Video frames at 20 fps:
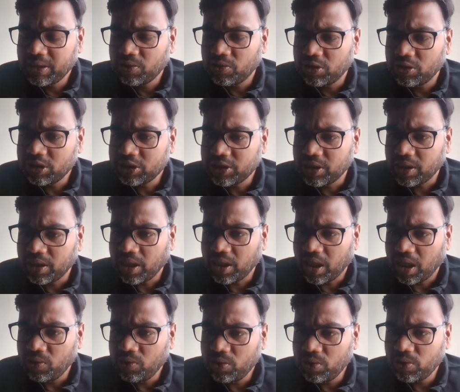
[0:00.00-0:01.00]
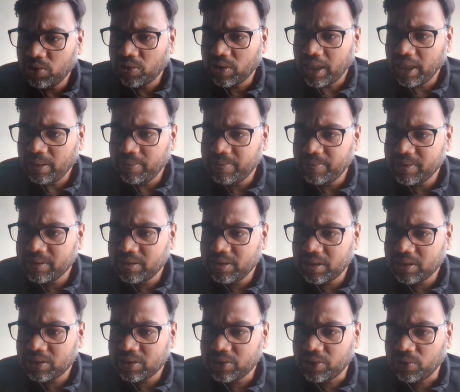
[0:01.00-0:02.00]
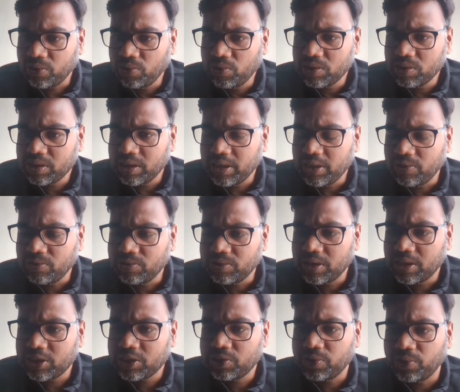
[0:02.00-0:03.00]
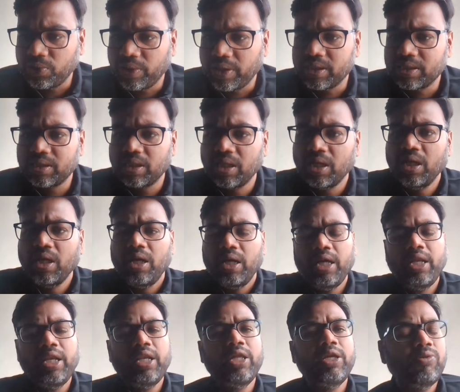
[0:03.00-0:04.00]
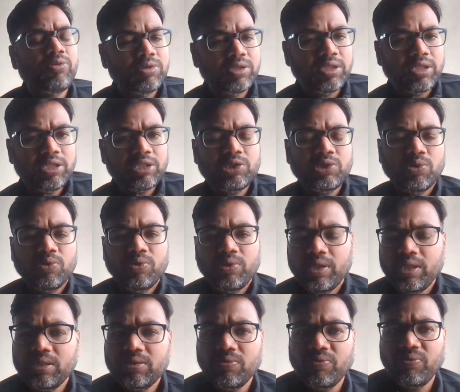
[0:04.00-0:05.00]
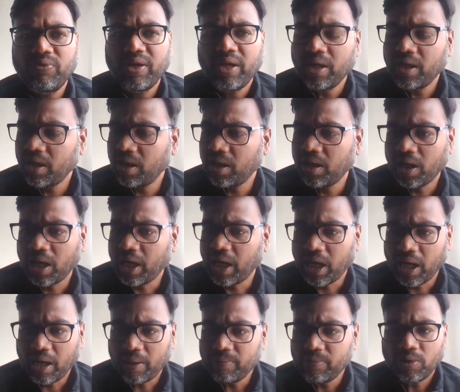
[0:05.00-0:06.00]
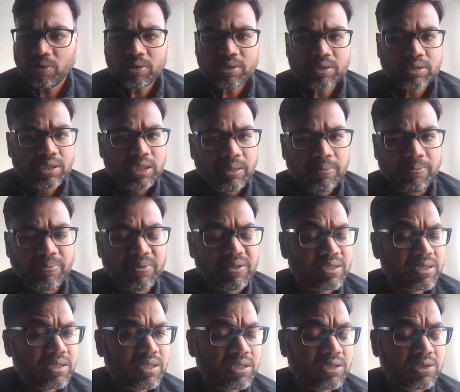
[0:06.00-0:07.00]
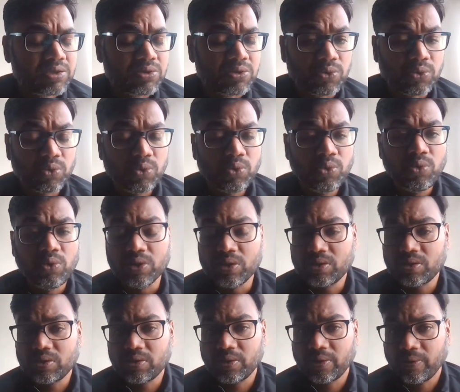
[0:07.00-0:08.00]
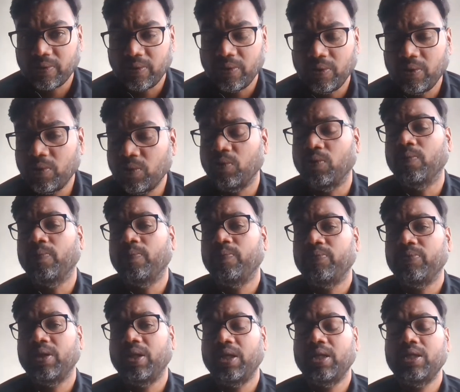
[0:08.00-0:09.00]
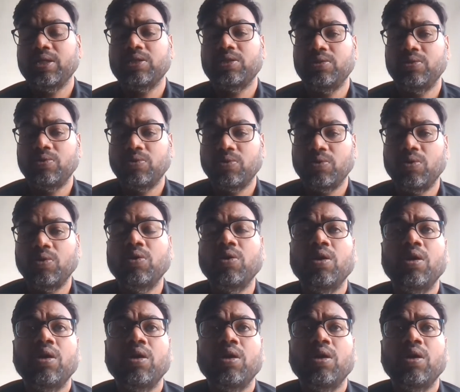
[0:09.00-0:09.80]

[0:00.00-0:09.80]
question: how to write business rules in user stories? In user stories, where I have not seen business rules, no, there is no